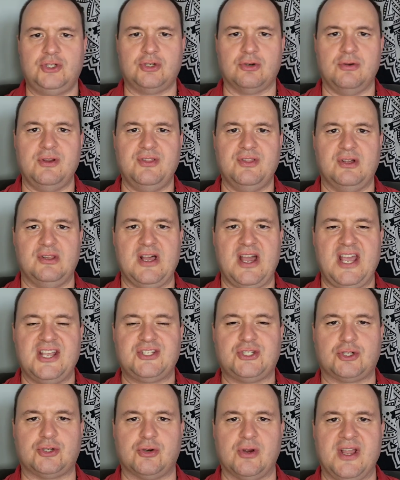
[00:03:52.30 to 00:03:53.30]
During the
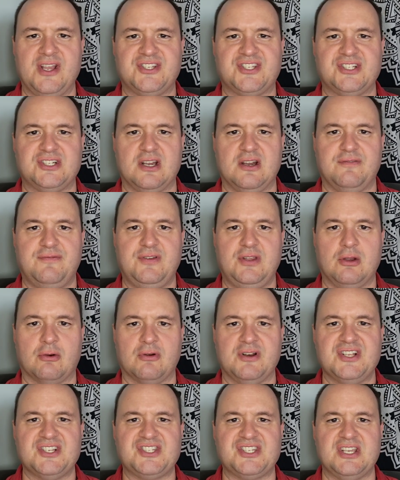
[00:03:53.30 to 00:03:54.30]
last transit of
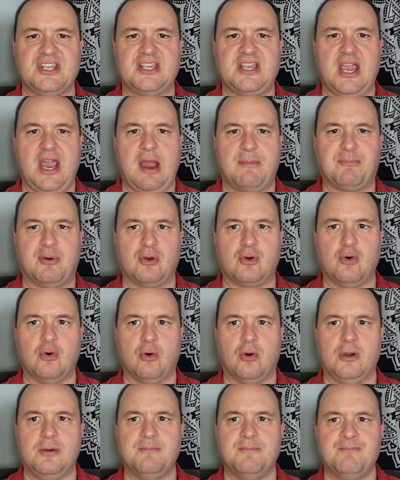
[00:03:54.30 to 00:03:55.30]
Uranus in
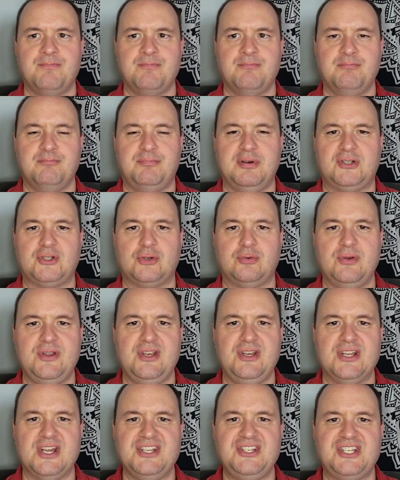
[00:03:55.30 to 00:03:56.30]
Capricorn
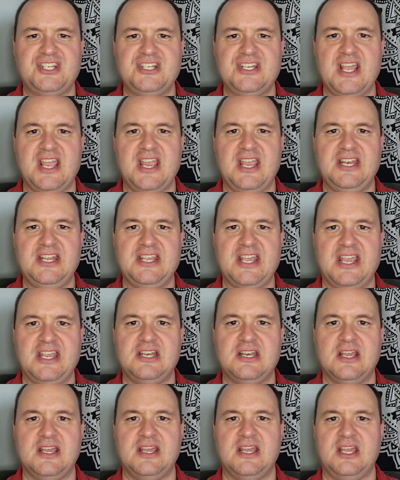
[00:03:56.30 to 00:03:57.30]
between
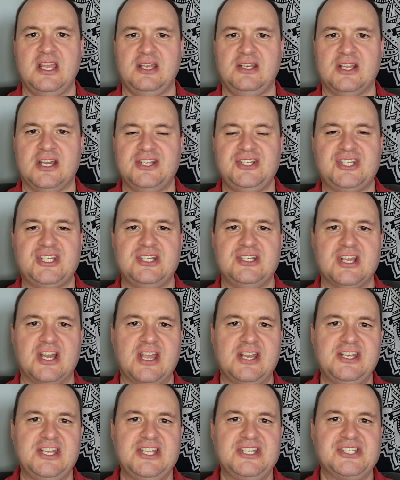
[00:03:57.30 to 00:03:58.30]
1988 in
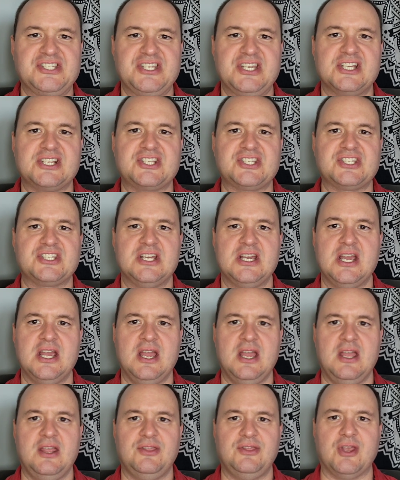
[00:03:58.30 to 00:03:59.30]
1996,
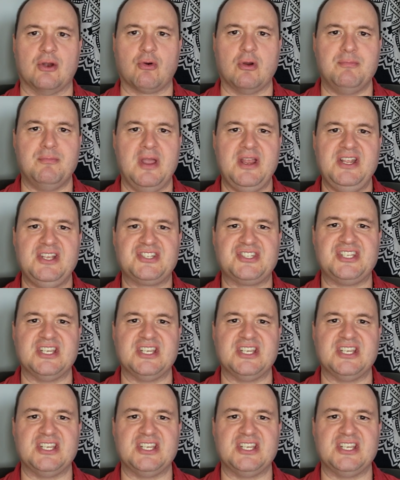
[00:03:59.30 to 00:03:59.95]
there were many